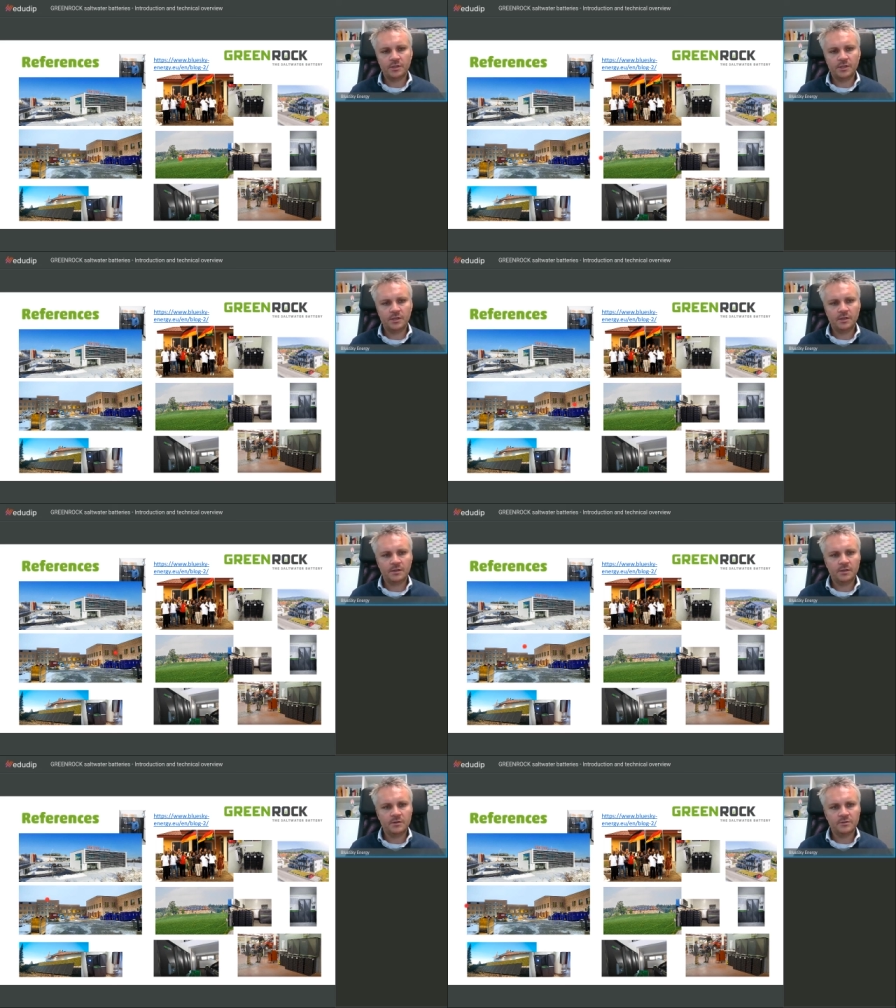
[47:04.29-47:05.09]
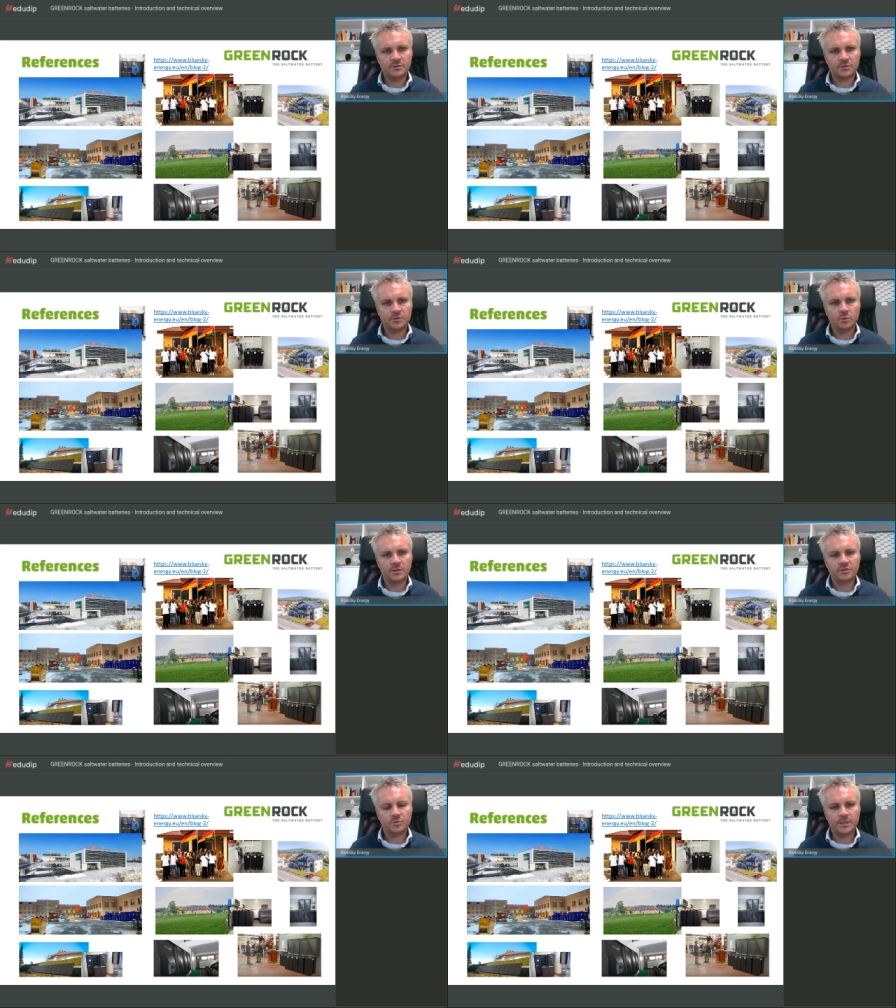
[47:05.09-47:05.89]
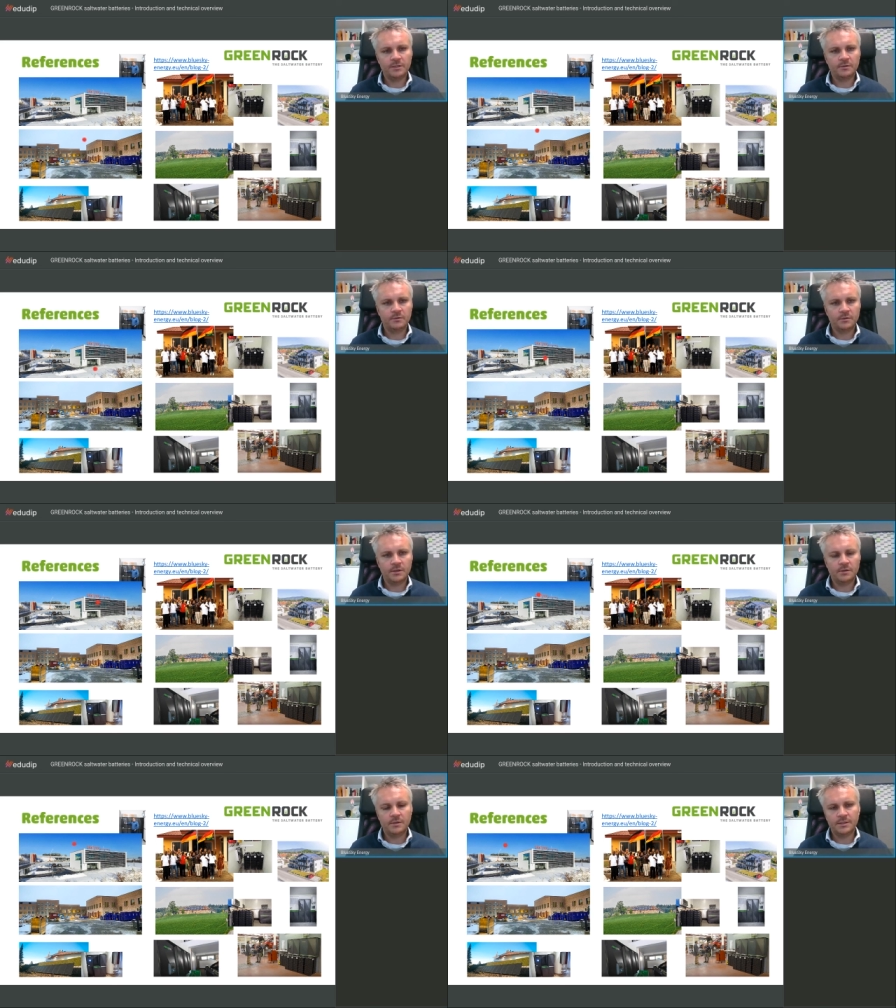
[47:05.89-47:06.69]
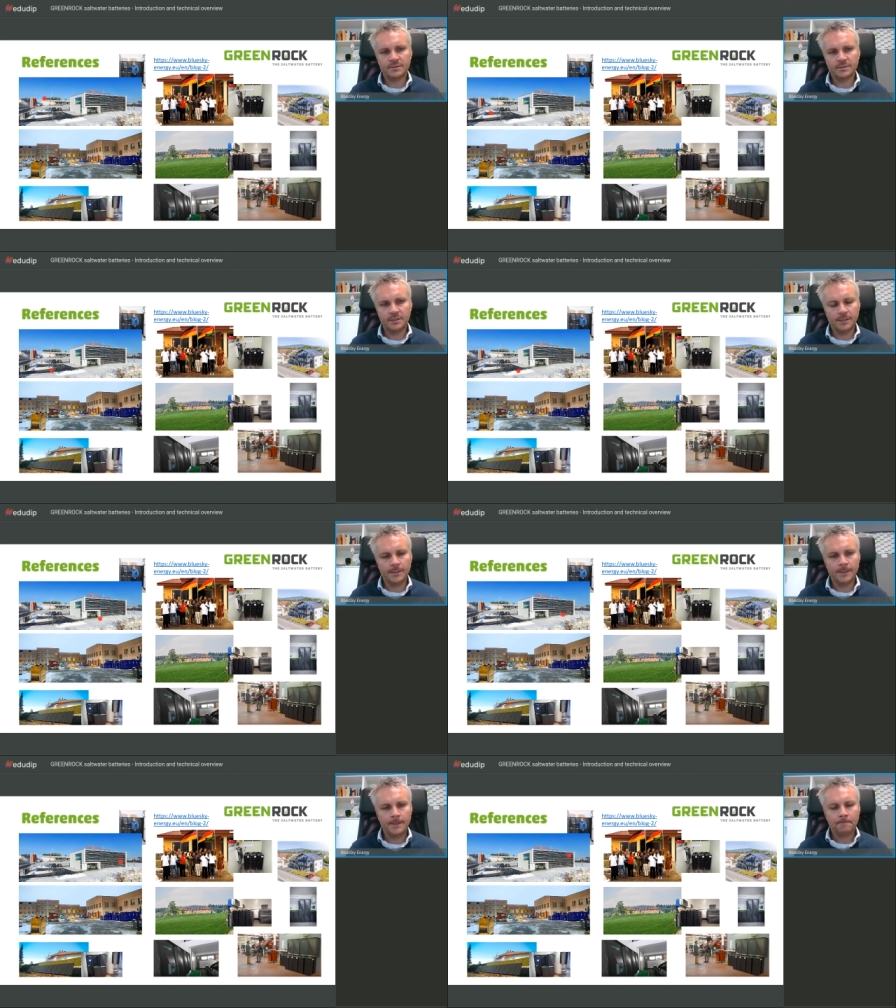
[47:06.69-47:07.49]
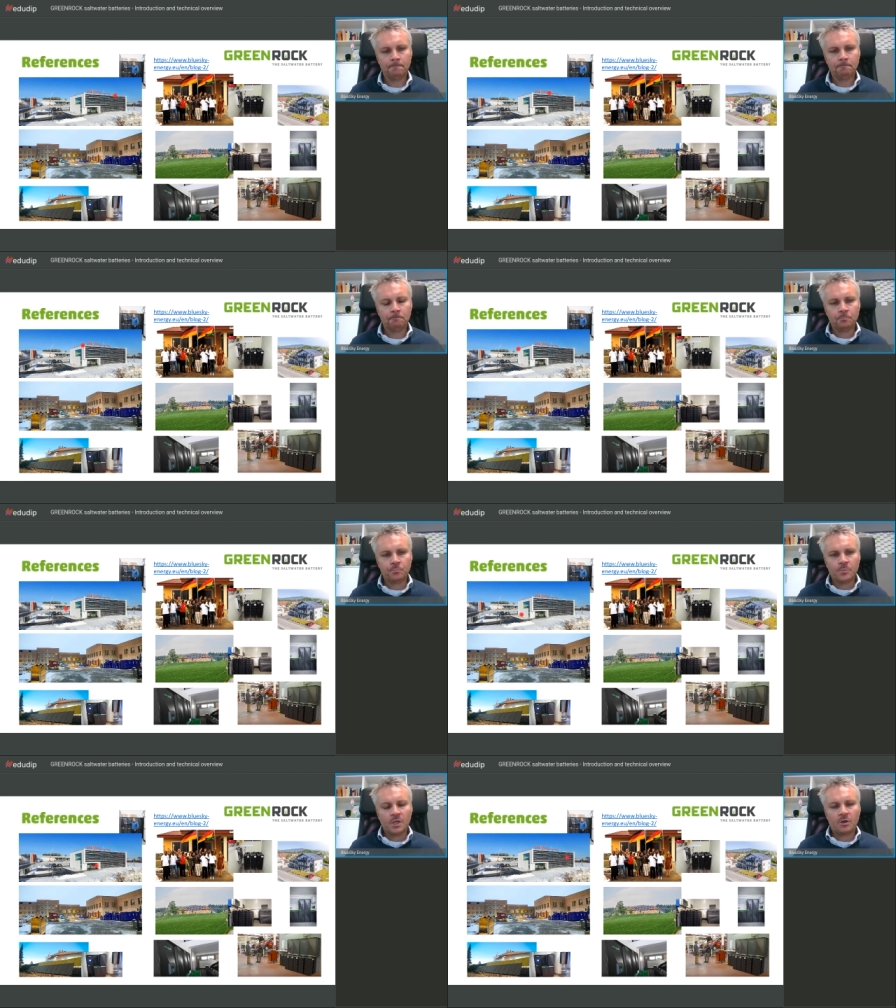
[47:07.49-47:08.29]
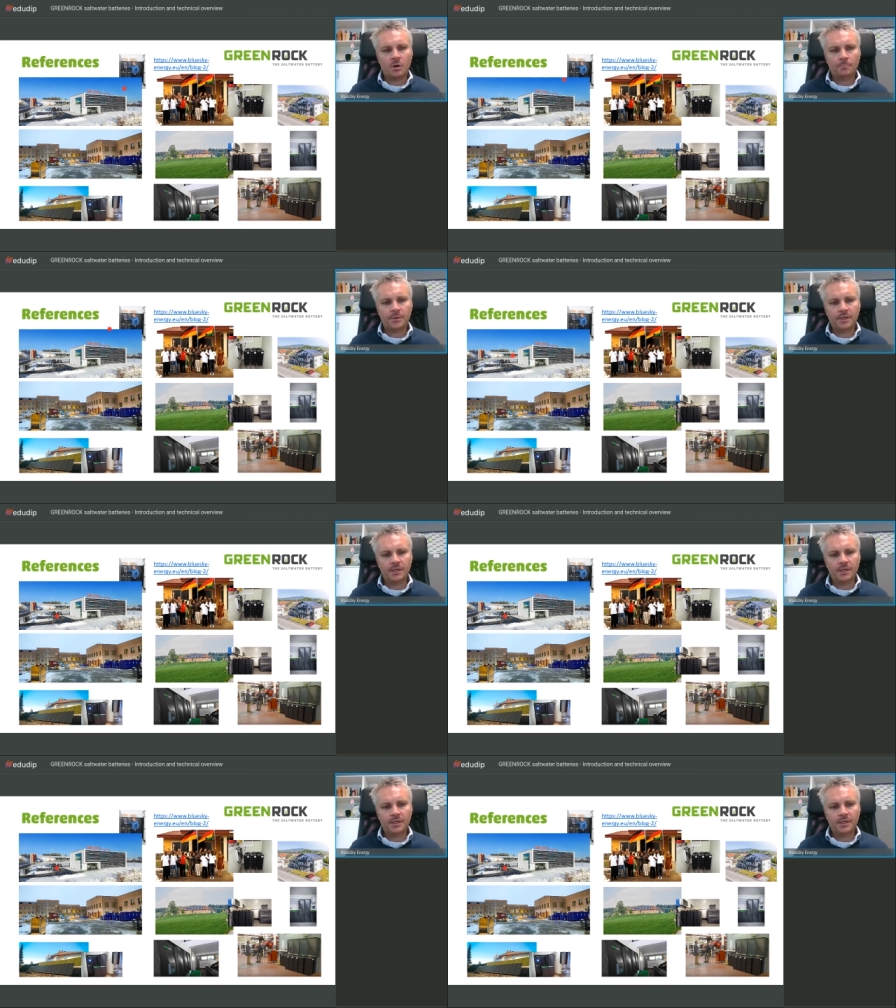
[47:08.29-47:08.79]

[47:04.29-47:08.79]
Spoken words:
is a company in Germany,